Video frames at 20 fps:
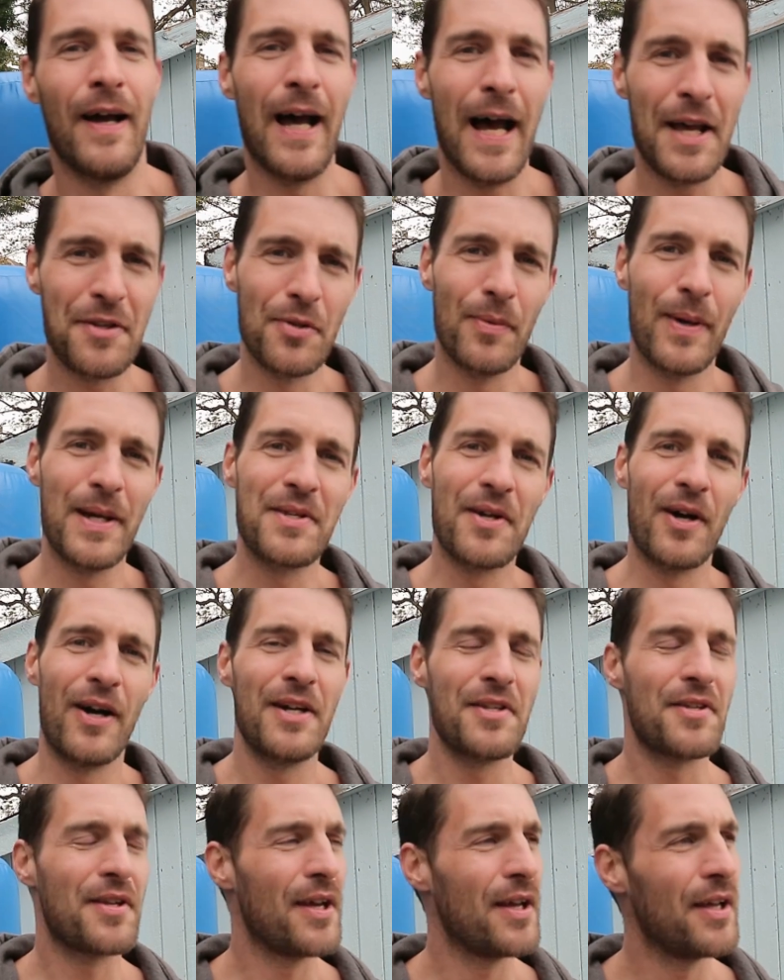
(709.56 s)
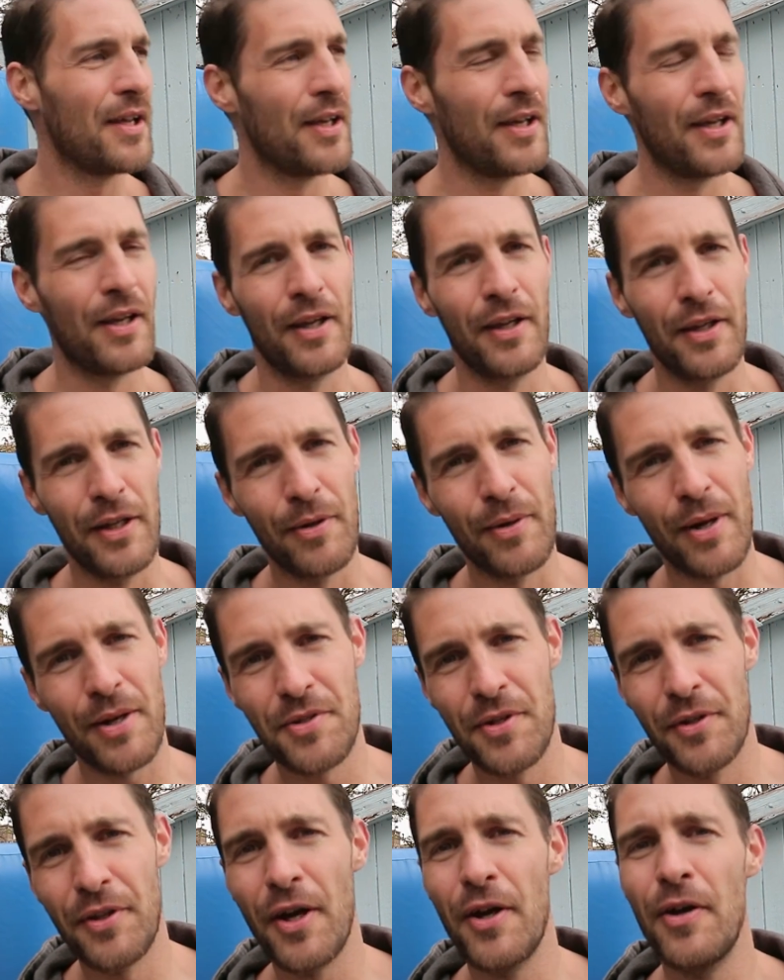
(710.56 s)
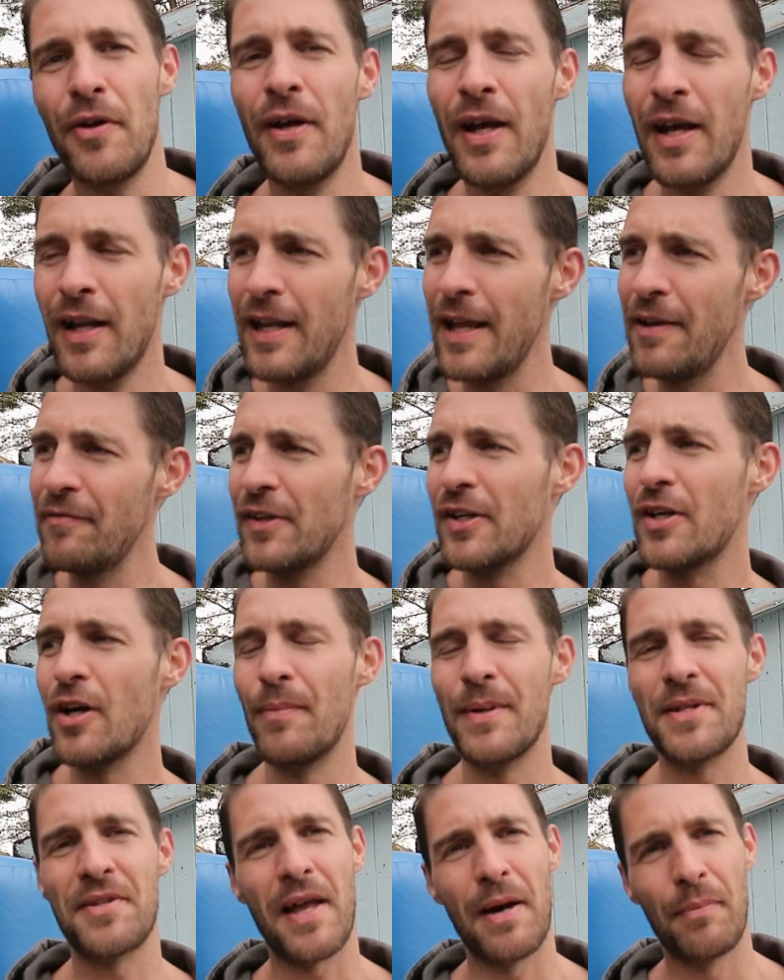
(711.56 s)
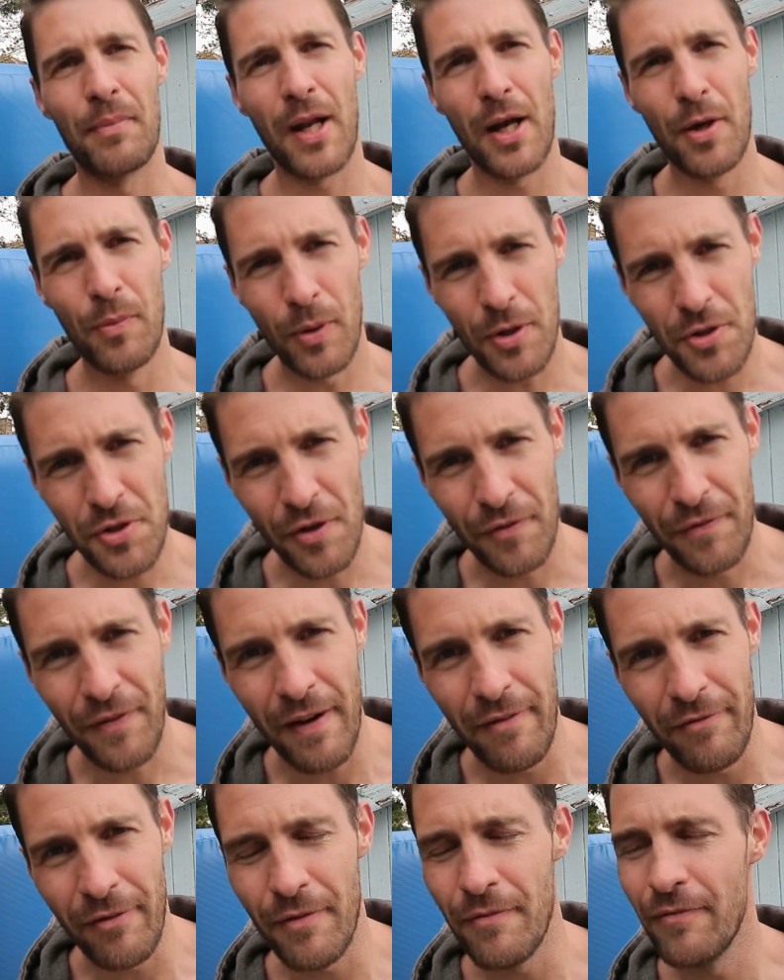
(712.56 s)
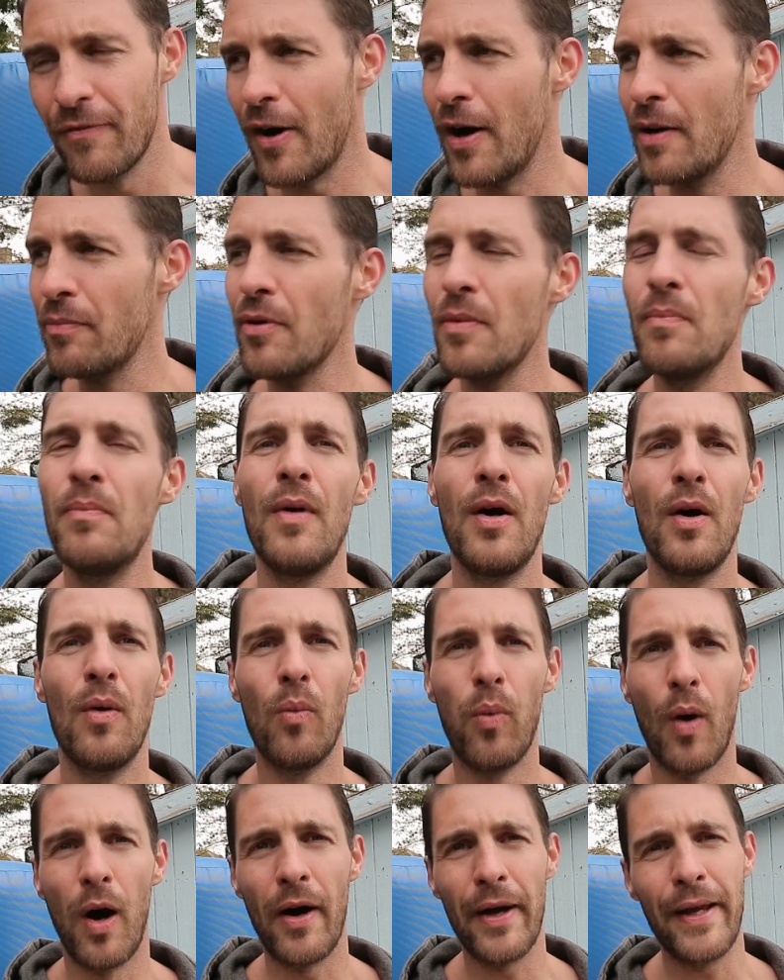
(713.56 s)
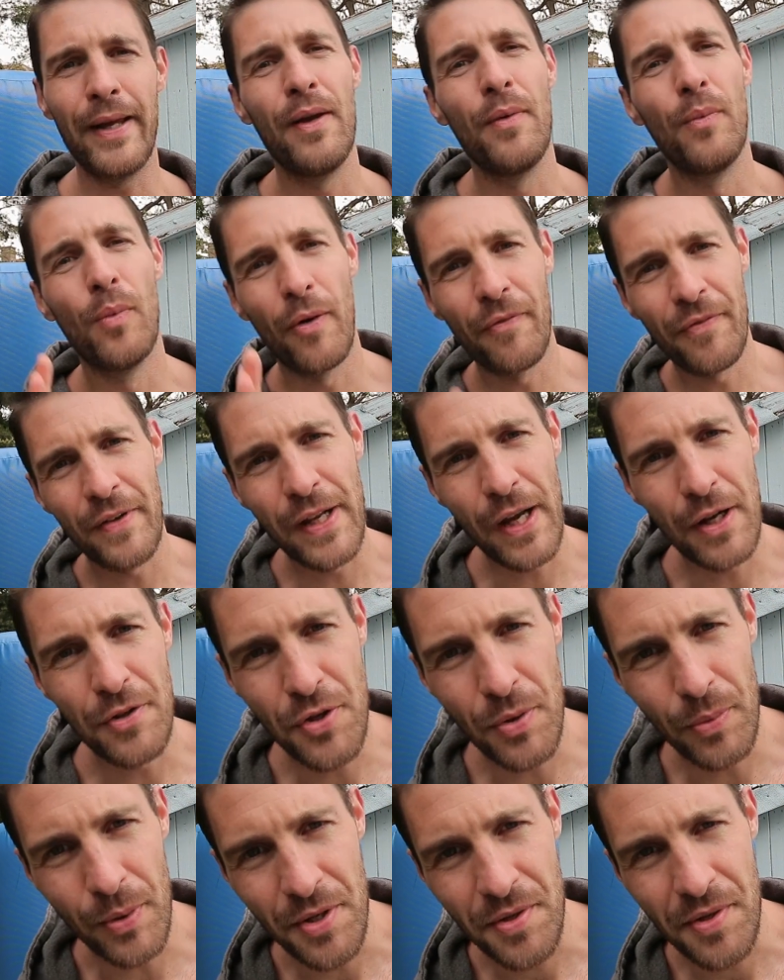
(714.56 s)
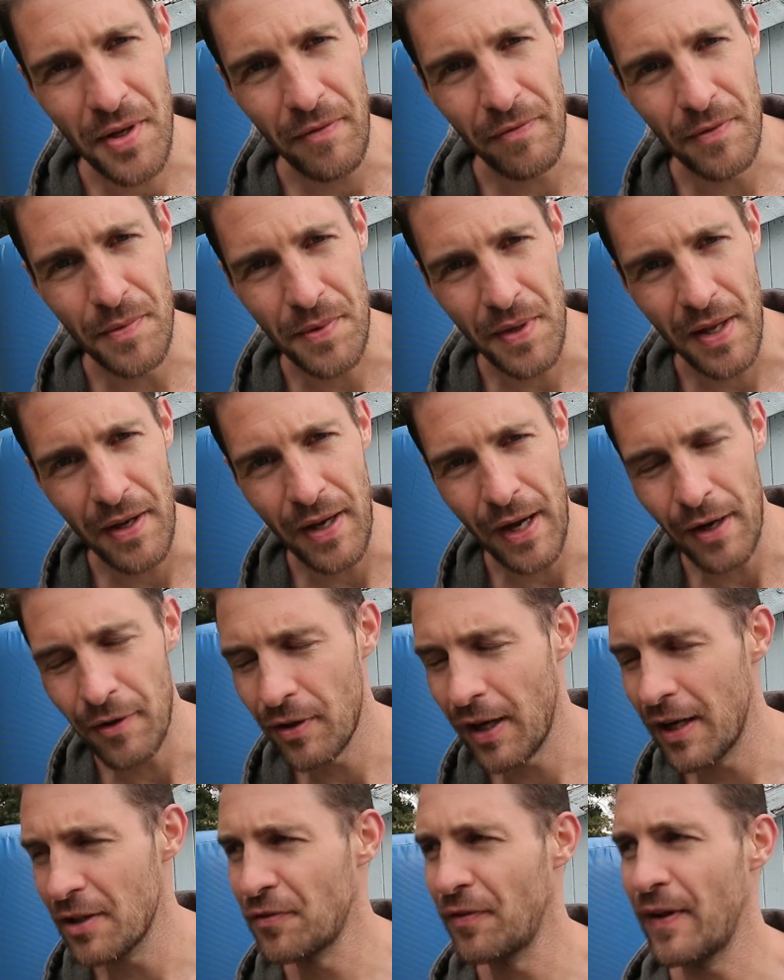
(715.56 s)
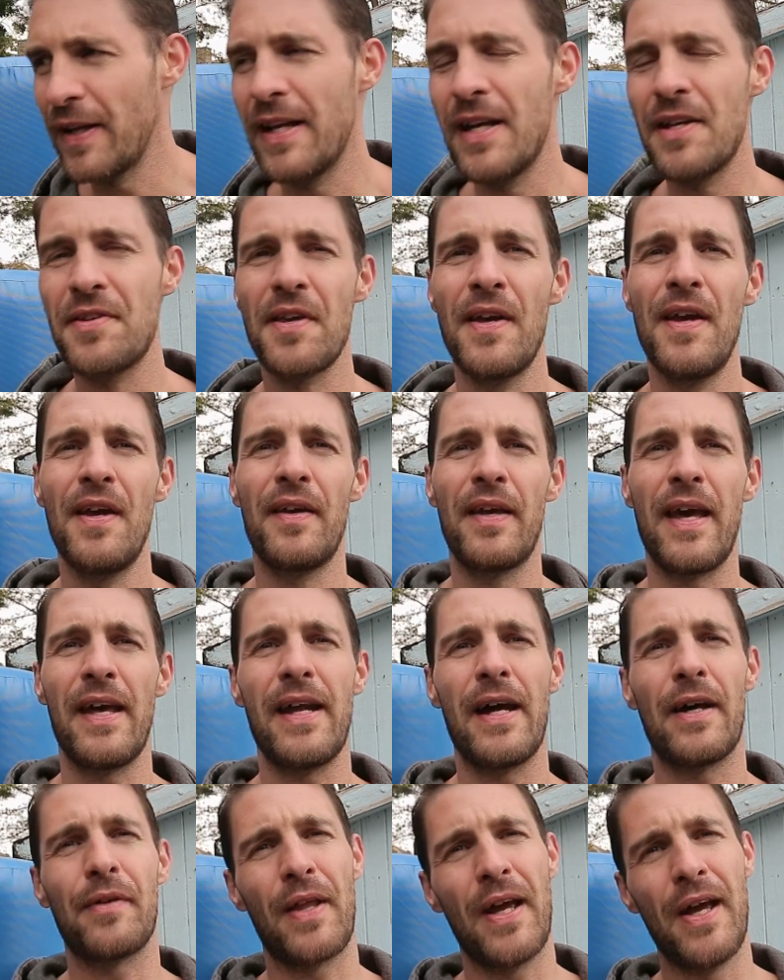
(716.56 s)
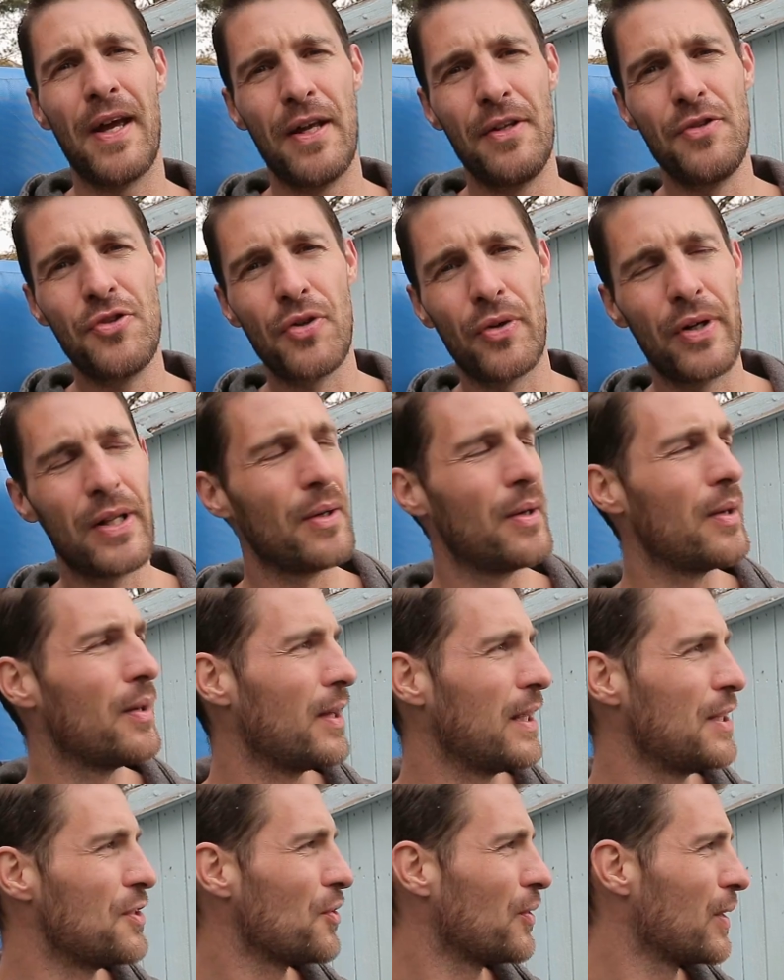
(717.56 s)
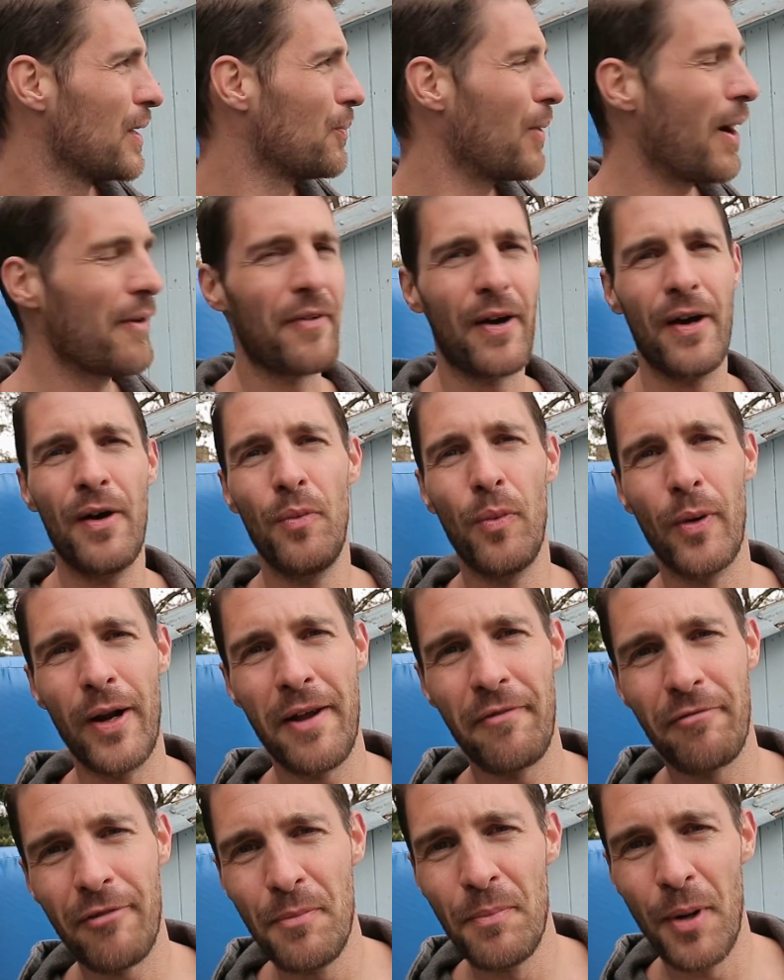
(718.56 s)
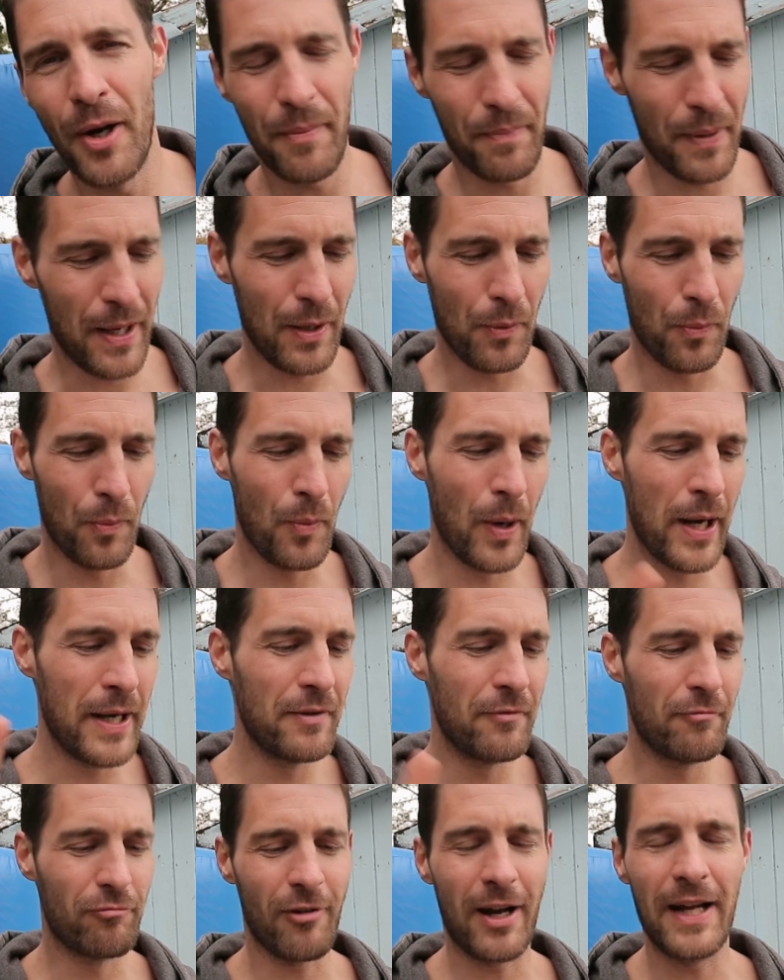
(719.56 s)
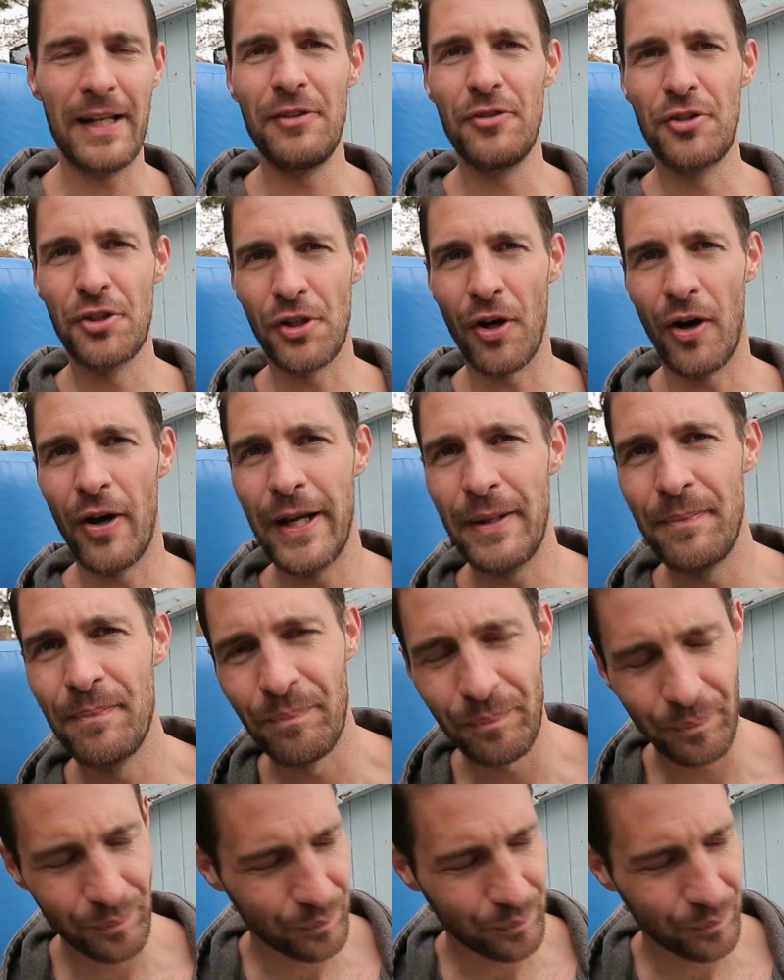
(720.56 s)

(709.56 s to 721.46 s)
As always, guys, you know what to do. Leave in the comments down below what's your favourite Vibram, why, what videos do you want to see from Steve Kalclash Fitness. Get out there, enjoy the weather, whatever it might be, wind, rain, shine.